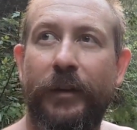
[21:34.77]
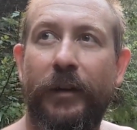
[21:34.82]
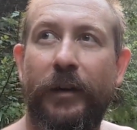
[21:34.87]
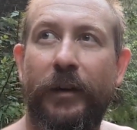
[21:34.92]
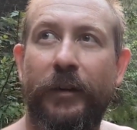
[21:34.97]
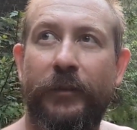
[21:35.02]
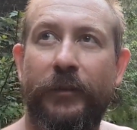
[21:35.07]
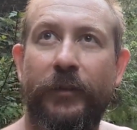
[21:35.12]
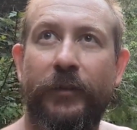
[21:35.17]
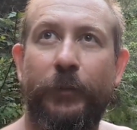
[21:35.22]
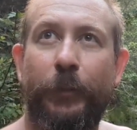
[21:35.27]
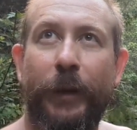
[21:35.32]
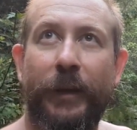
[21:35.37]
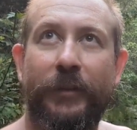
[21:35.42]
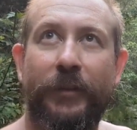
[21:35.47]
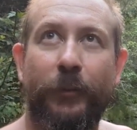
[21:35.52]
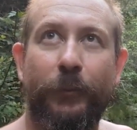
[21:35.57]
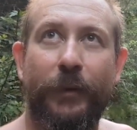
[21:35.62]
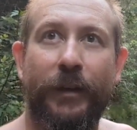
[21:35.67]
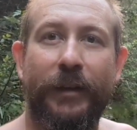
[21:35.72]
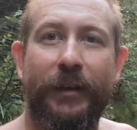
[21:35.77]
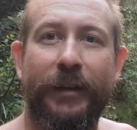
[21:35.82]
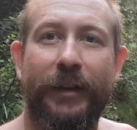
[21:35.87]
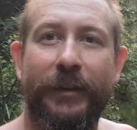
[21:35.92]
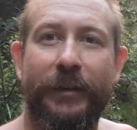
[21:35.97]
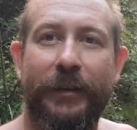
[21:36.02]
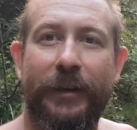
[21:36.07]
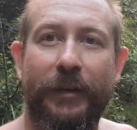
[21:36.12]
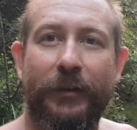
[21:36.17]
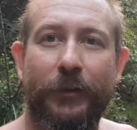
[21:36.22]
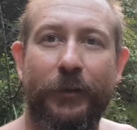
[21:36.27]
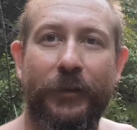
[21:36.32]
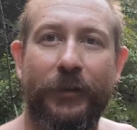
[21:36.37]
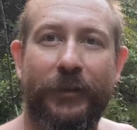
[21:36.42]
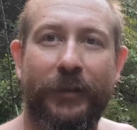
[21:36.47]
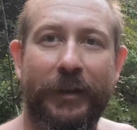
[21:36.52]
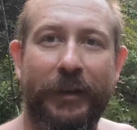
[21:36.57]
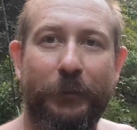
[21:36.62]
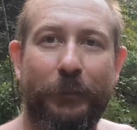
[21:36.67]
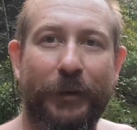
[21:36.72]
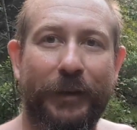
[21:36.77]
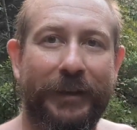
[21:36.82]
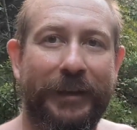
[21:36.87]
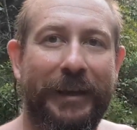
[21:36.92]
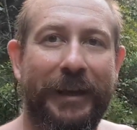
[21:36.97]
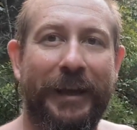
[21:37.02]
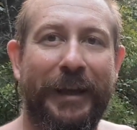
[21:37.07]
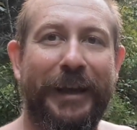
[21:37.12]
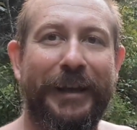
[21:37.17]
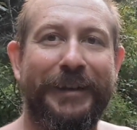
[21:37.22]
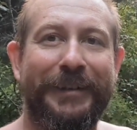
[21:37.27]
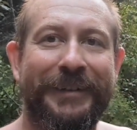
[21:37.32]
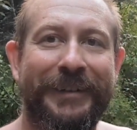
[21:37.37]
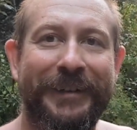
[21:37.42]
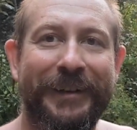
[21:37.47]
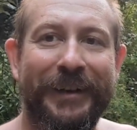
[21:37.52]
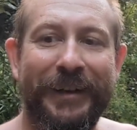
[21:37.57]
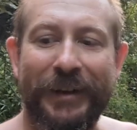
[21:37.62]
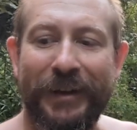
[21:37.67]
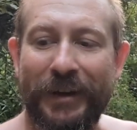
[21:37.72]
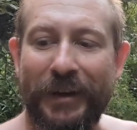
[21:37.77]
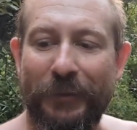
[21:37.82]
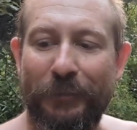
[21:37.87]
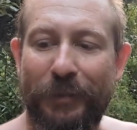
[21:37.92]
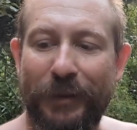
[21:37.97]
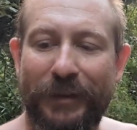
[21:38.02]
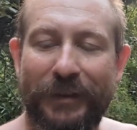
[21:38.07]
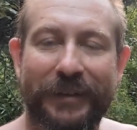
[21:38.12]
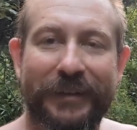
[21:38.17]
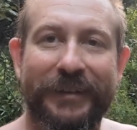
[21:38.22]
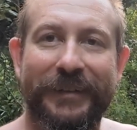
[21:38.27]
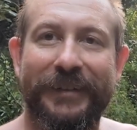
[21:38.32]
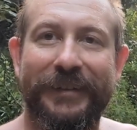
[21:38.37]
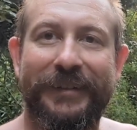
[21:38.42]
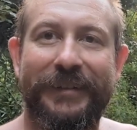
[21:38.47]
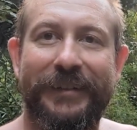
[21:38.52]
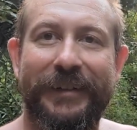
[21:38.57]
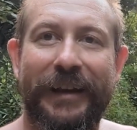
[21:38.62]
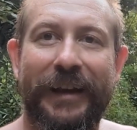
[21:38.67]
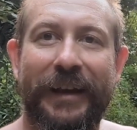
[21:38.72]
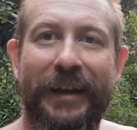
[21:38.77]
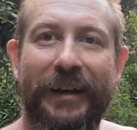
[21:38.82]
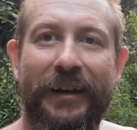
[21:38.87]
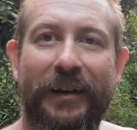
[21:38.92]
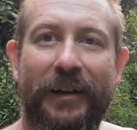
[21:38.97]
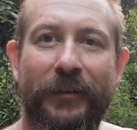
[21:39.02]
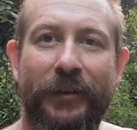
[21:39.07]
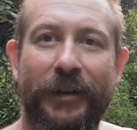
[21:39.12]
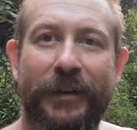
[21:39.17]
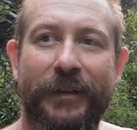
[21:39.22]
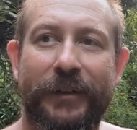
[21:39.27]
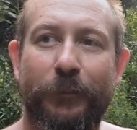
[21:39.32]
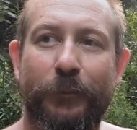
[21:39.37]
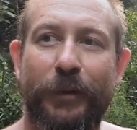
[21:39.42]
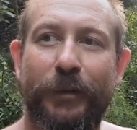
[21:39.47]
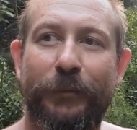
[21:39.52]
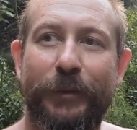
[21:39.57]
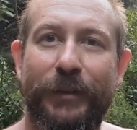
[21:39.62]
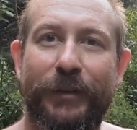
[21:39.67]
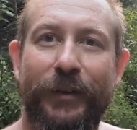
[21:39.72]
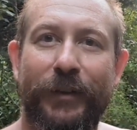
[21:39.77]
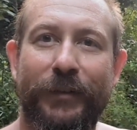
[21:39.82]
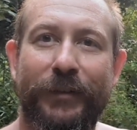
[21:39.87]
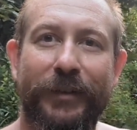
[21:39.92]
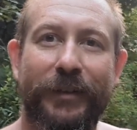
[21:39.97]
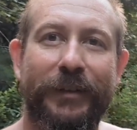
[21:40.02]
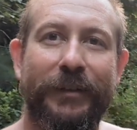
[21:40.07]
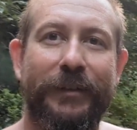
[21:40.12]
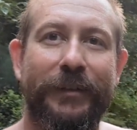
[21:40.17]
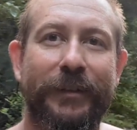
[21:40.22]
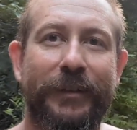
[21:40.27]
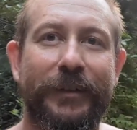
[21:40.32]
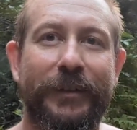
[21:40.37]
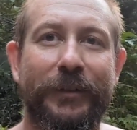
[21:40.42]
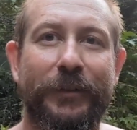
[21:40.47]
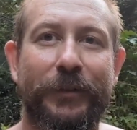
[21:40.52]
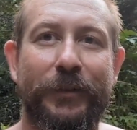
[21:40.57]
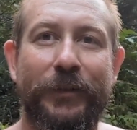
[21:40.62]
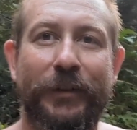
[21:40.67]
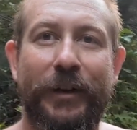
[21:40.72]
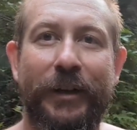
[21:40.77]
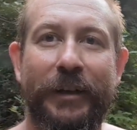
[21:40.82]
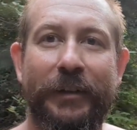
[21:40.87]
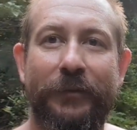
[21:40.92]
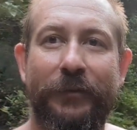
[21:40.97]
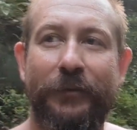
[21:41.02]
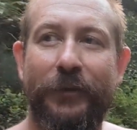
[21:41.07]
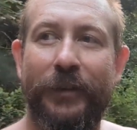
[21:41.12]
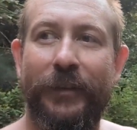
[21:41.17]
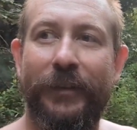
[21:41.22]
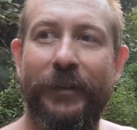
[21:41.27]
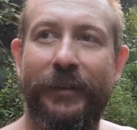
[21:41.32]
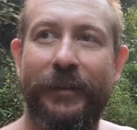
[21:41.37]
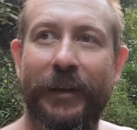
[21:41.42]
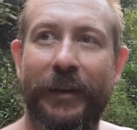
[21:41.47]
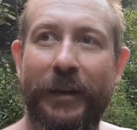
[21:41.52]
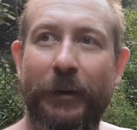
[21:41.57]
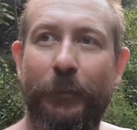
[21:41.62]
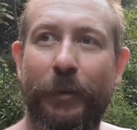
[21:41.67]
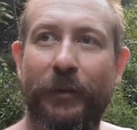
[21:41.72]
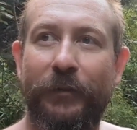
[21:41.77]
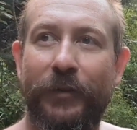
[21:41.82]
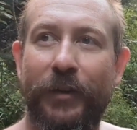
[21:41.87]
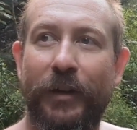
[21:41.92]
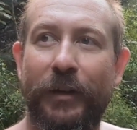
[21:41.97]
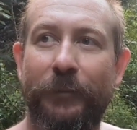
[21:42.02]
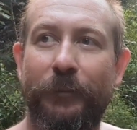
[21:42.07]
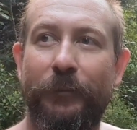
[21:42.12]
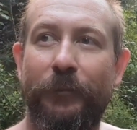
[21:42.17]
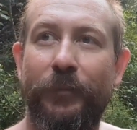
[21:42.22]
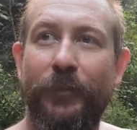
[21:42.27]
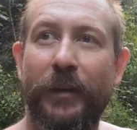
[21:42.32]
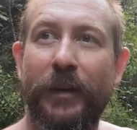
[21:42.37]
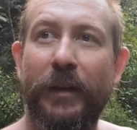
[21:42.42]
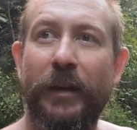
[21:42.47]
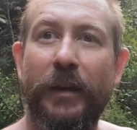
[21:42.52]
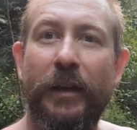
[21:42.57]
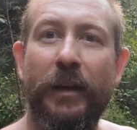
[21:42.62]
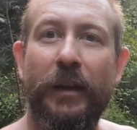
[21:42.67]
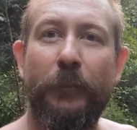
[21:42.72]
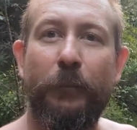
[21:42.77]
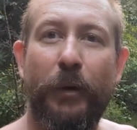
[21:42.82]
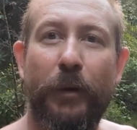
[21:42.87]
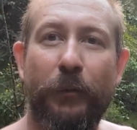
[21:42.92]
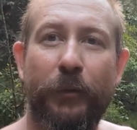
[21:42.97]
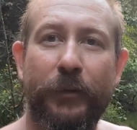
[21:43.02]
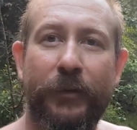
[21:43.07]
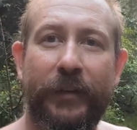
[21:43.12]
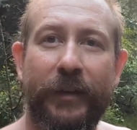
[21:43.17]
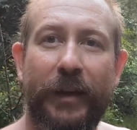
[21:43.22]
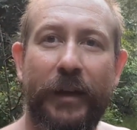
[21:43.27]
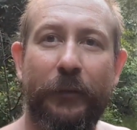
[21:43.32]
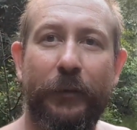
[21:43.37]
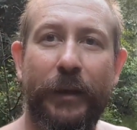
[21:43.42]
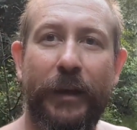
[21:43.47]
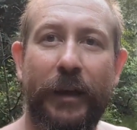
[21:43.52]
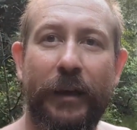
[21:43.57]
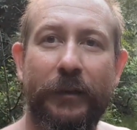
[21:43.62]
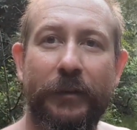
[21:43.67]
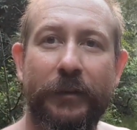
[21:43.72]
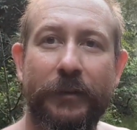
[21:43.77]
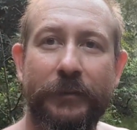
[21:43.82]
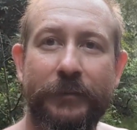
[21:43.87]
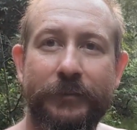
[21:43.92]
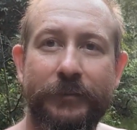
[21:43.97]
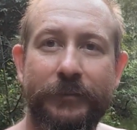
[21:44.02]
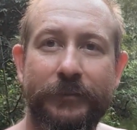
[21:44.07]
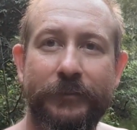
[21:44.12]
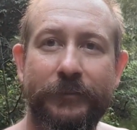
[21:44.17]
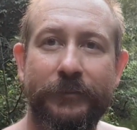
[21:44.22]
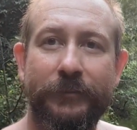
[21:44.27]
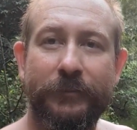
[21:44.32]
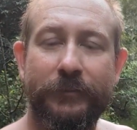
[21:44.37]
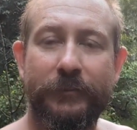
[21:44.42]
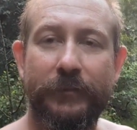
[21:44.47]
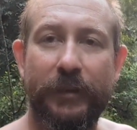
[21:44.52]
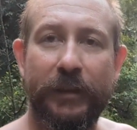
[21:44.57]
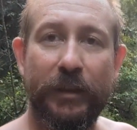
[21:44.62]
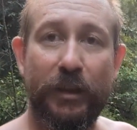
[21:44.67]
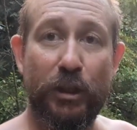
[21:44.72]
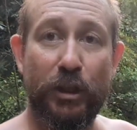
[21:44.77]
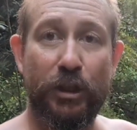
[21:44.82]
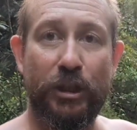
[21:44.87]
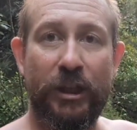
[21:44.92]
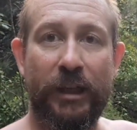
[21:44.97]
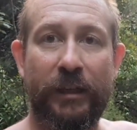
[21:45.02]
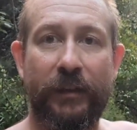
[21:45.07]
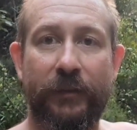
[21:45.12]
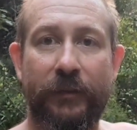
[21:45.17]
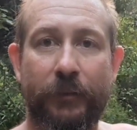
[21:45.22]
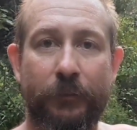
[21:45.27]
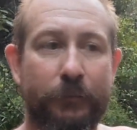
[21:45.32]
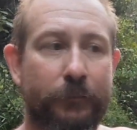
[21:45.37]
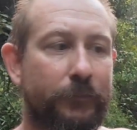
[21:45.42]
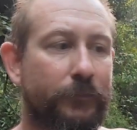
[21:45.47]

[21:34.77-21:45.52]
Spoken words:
I suspect I'm going to need to get all the sleep I can because, yeah, I reckon I'm going to be tossing and turning all night with the setup I've got. But we'll see how we go. Cheers.